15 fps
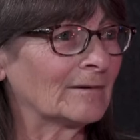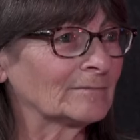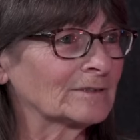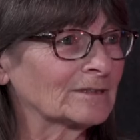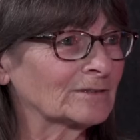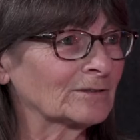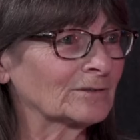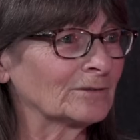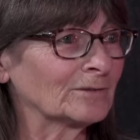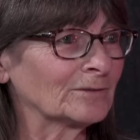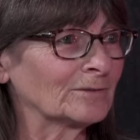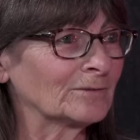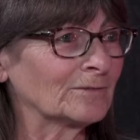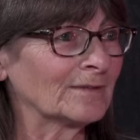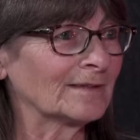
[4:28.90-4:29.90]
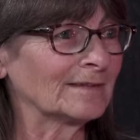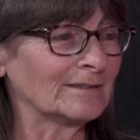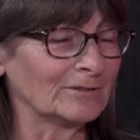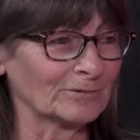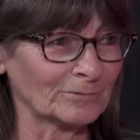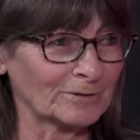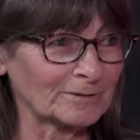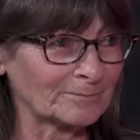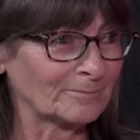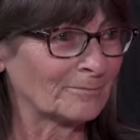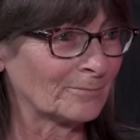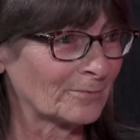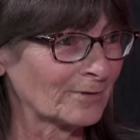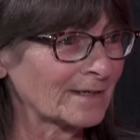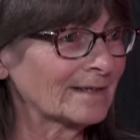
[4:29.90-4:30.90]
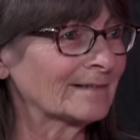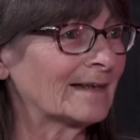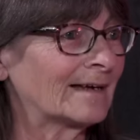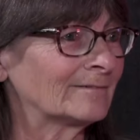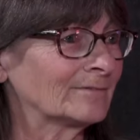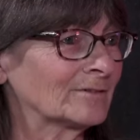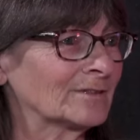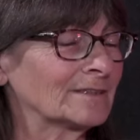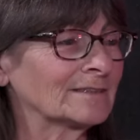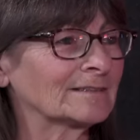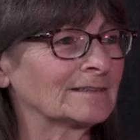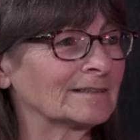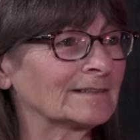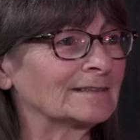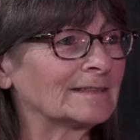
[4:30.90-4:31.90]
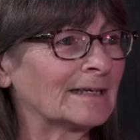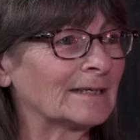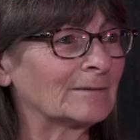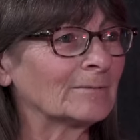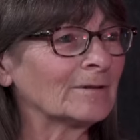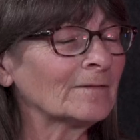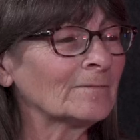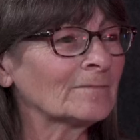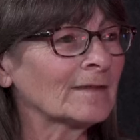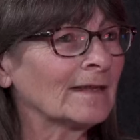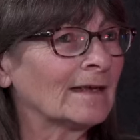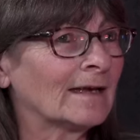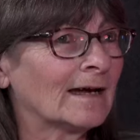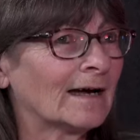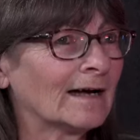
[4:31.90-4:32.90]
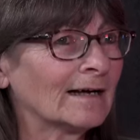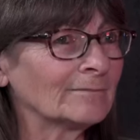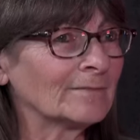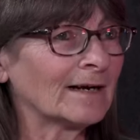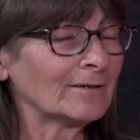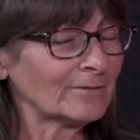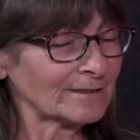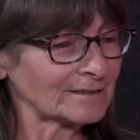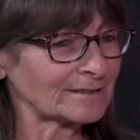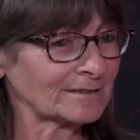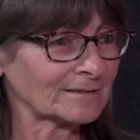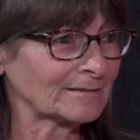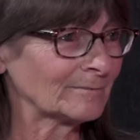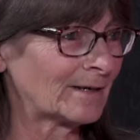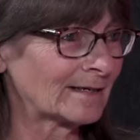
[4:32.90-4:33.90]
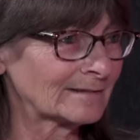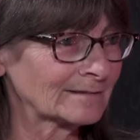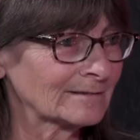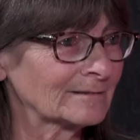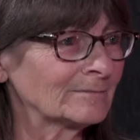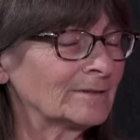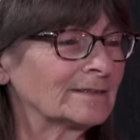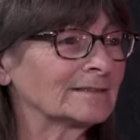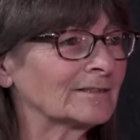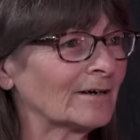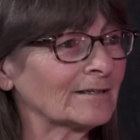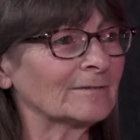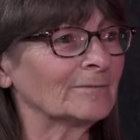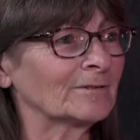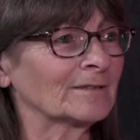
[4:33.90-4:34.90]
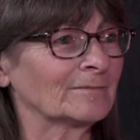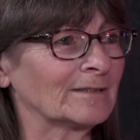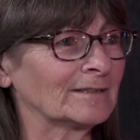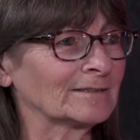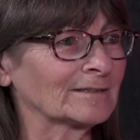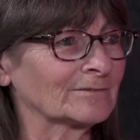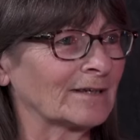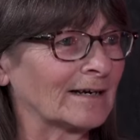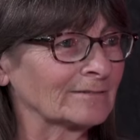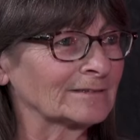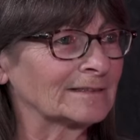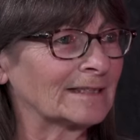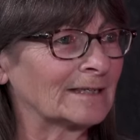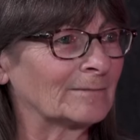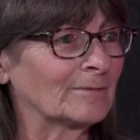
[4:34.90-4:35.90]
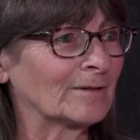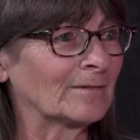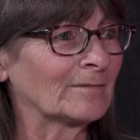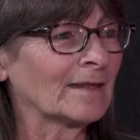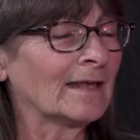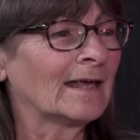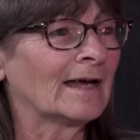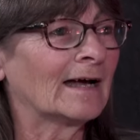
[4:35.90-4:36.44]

So you will bring that voice to the table. I want to circle back a little bit and talk about the Mayor's Roundtable.